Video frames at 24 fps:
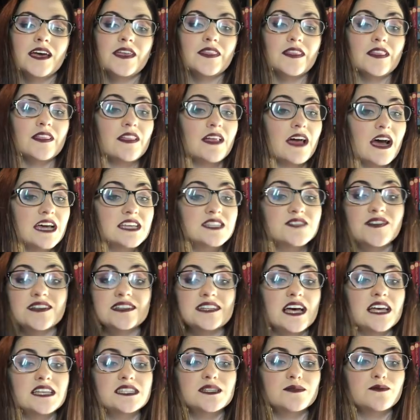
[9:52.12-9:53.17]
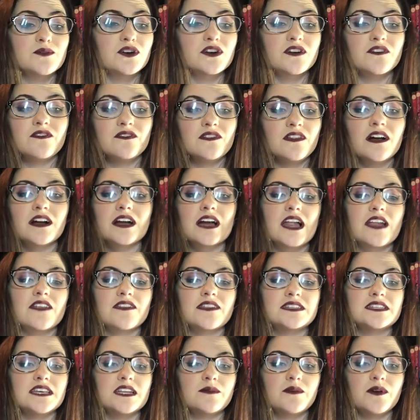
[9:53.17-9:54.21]
In the last fantastic book flung out of
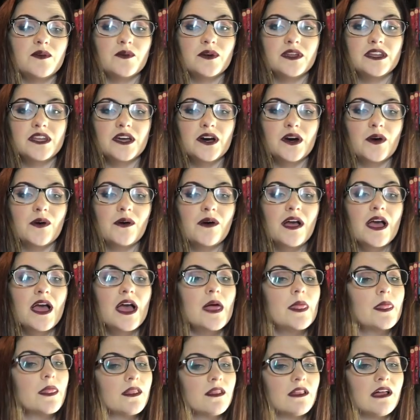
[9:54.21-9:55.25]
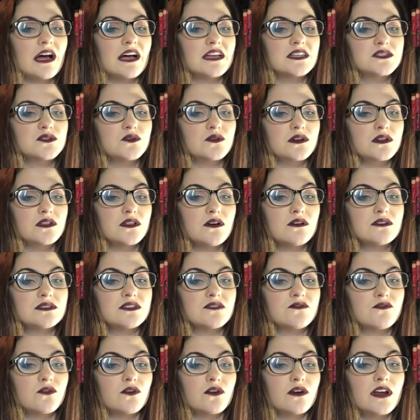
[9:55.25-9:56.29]
the tenement window. In the last door closed
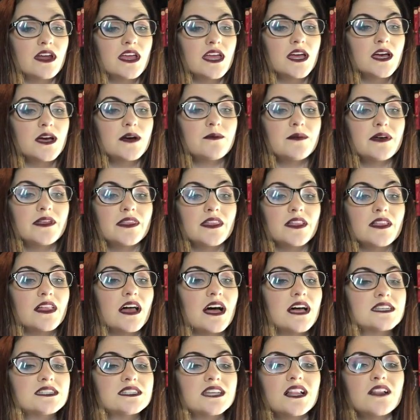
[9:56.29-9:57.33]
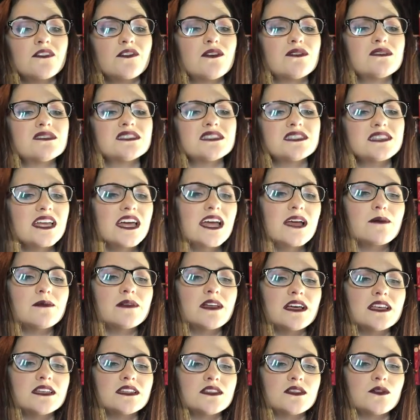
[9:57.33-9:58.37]
at 4 a.m. In the last telephone slammed
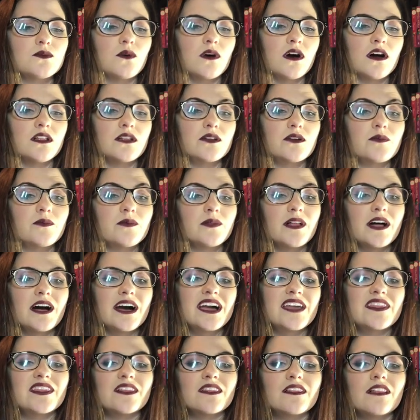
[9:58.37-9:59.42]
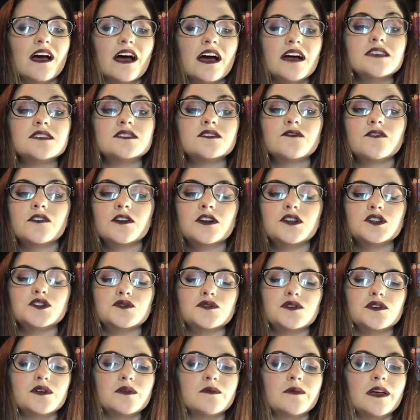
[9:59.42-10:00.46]
at the wall in reply. In the last furnished
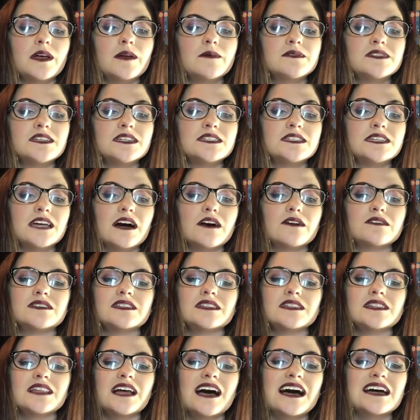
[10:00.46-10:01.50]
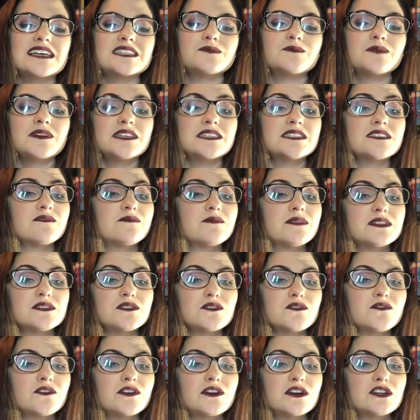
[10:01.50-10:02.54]
room emptied down to the last piece of
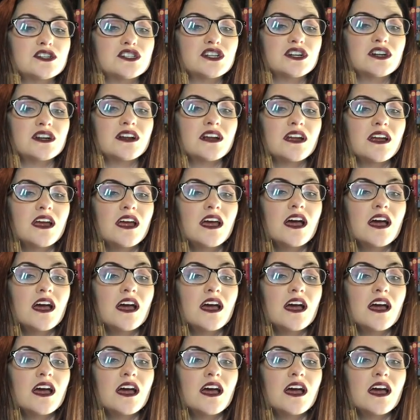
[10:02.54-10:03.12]
mental furniture.